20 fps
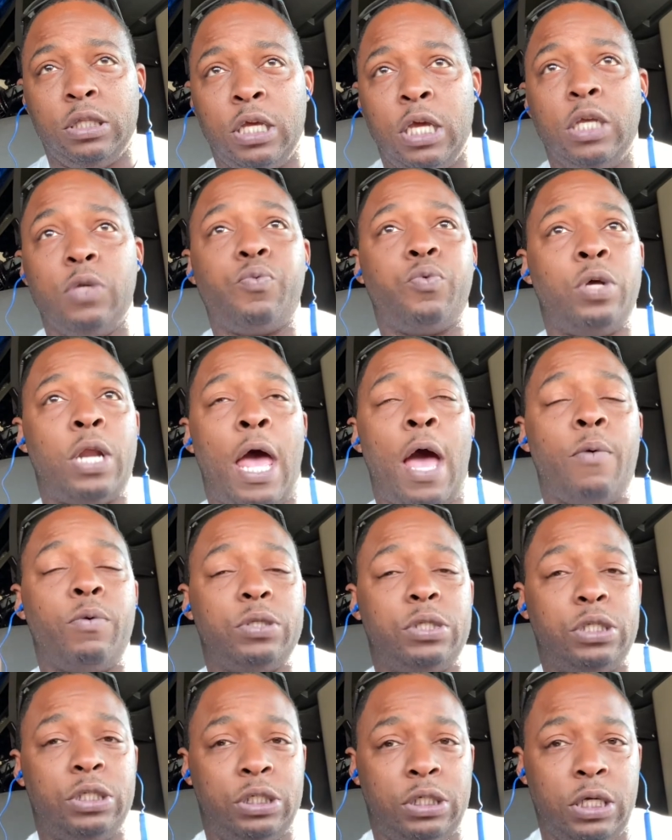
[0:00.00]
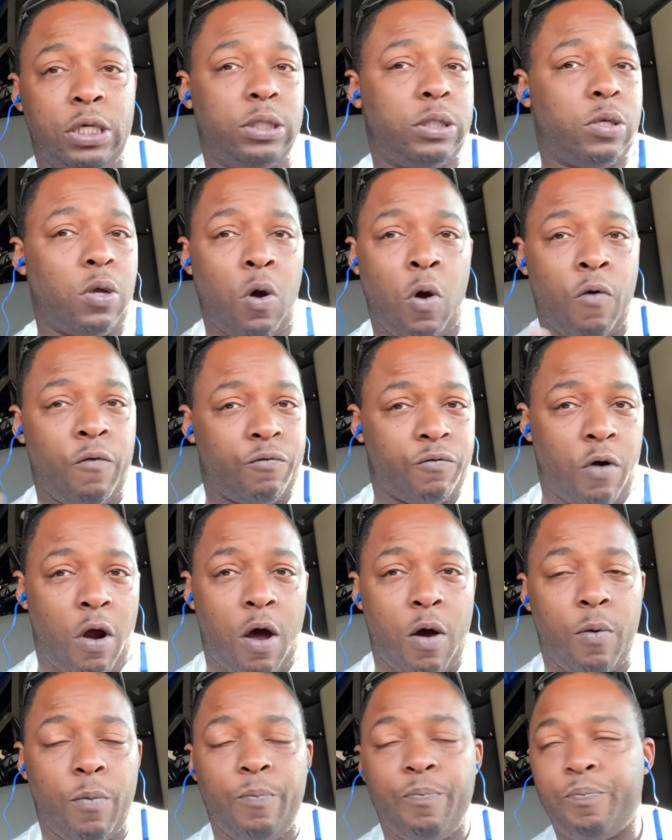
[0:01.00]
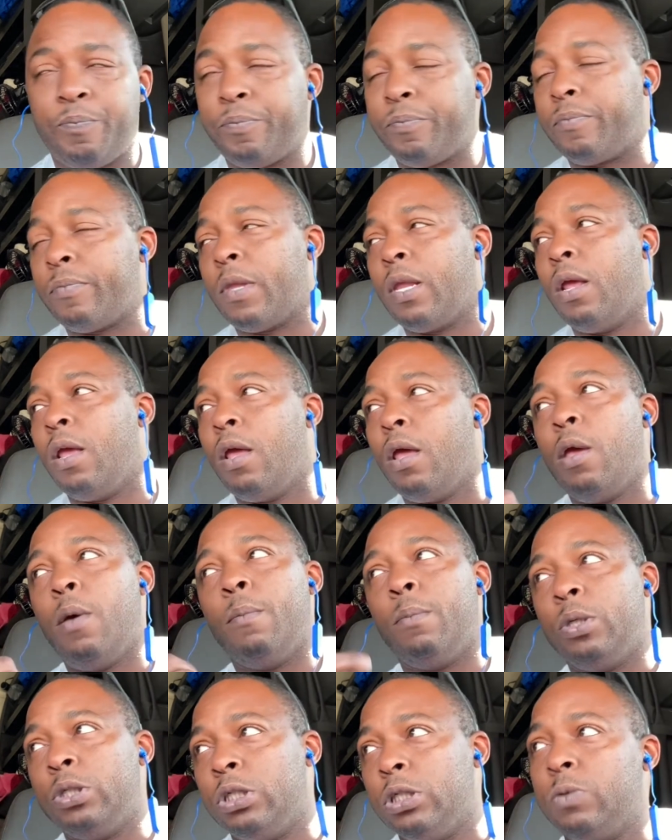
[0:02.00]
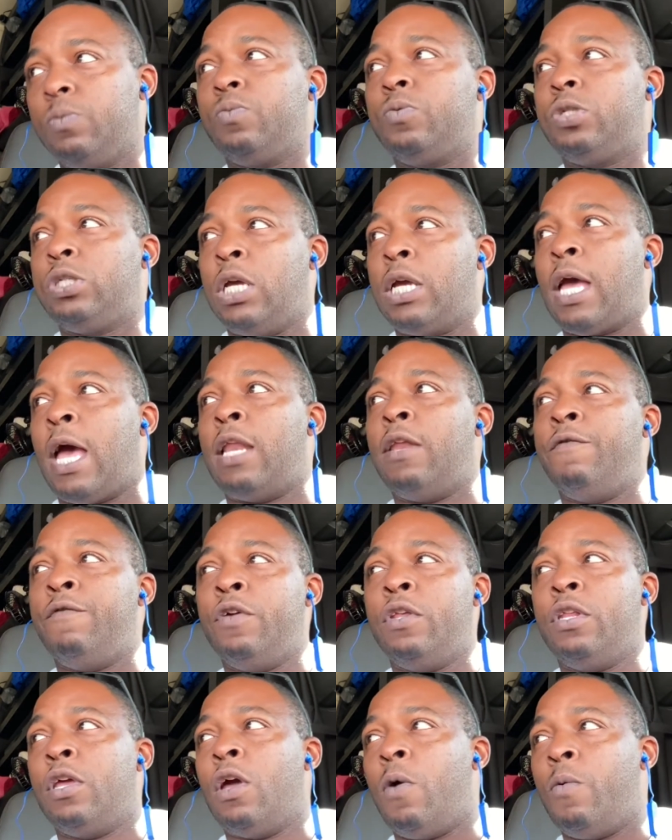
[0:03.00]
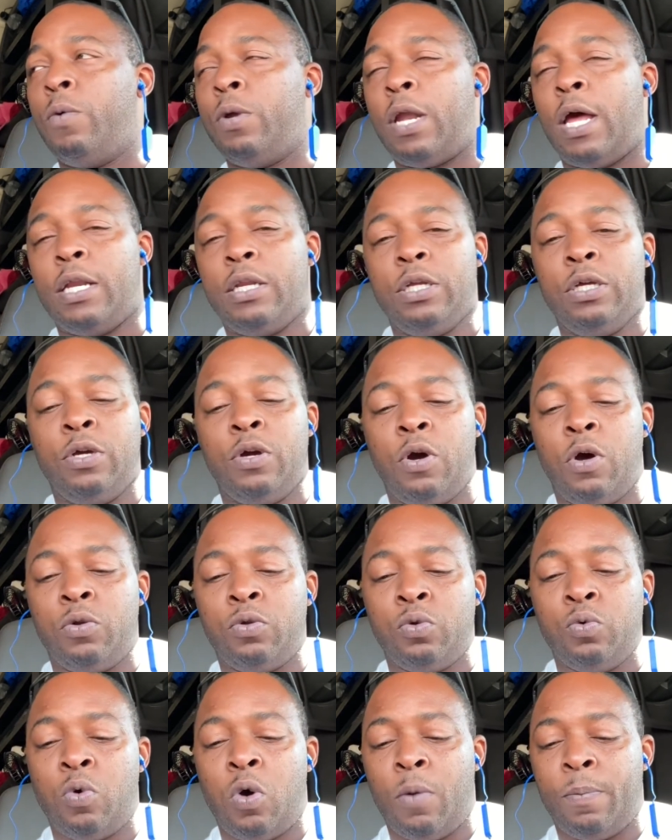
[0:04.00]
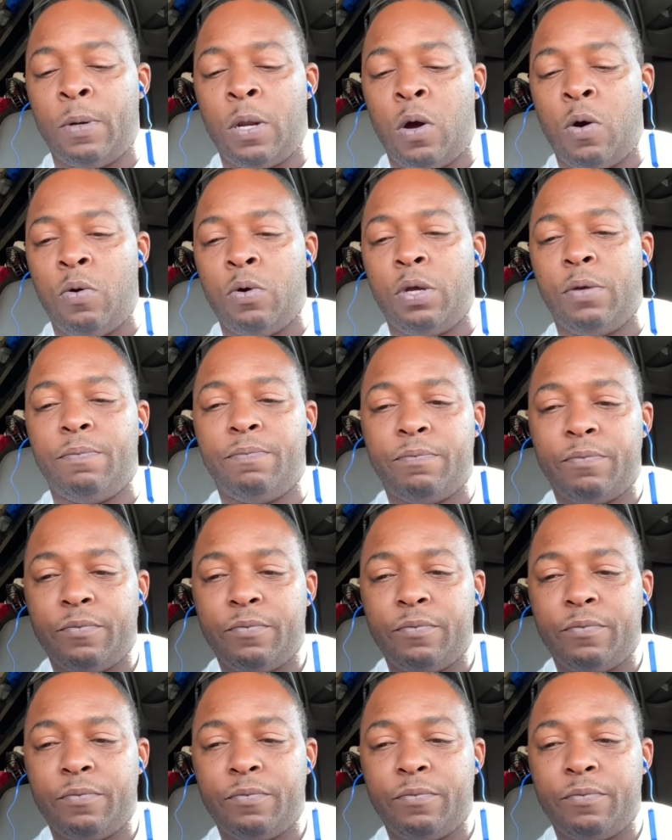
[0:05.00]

what I would suggest overall. But just check out the video when I do upload it.